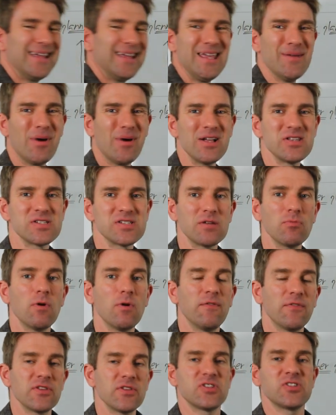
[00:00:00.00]
you might say, well,
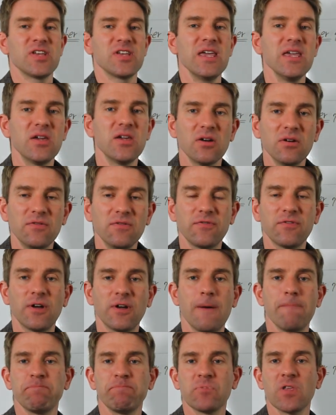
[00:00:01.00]
for the sake of
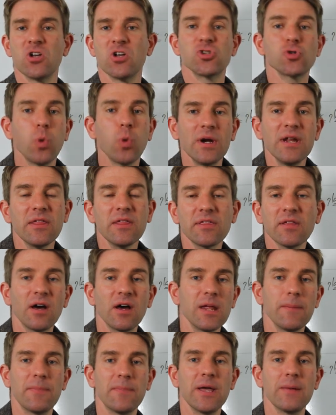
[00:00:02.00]
twenty,
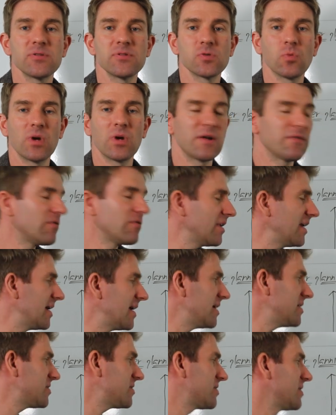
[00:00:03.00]
thirty pips or whatever it
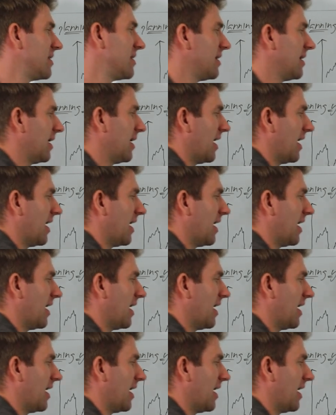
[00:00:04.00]
is,